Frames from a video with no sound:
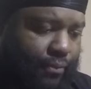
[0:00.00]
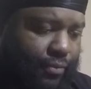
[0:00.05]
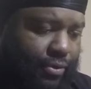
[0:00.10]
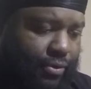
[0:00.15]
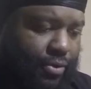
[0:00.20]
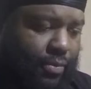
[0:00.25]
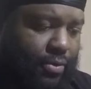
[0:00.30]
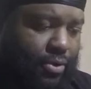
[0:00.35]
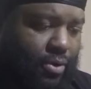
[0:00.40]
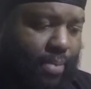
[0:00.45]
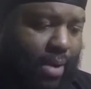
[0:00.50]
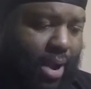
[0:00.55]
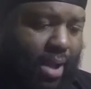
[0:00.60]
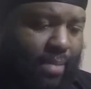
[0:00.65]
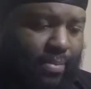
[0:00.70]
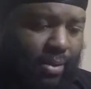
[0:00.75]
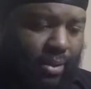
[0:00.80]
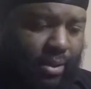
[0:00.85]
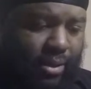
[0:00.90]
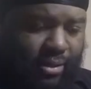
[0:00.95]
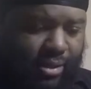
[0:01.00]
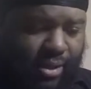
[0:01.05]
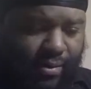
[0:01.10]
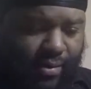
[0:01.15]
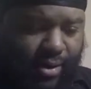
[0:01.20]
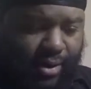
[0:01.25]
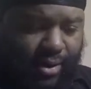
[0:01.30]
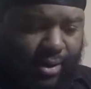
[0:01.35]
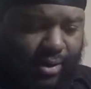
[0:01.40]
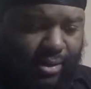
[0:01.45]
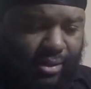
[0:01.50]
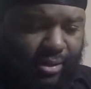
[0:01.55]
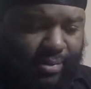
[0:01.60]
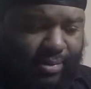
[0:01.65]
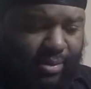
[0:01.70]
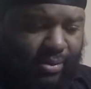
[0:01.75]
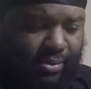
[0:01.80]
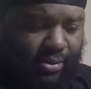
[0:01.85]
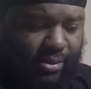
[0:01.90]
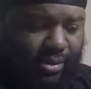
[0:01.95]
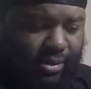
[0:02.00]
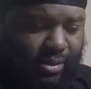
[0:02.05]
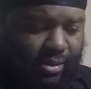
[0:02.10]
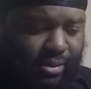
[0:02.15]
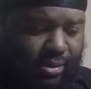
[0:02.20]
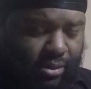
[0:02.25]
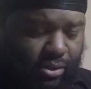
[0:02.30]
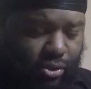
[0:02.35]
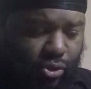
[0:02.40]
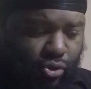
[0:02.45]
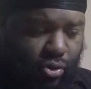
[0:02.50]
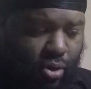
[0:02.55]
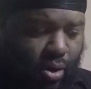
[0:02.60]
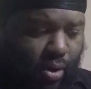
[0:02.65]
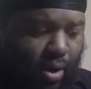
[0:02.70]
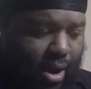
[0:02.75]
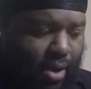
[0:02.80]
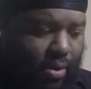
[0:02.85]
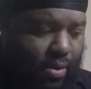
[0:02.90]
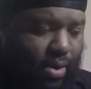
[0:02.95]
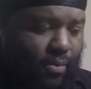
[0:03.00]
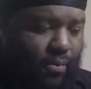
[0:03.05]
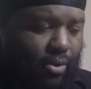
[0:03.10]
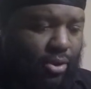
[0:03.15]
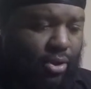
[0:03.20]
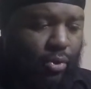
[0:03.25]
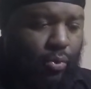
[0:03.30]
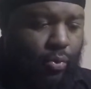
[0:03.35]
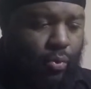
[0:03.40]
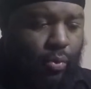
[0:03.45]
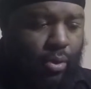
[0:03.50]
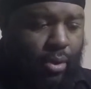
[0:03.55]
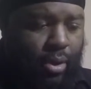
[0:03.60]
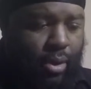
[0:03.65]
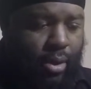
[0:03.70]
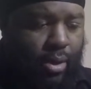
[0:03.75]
So when you pop it, this thing right here is supposed to draw out, and when you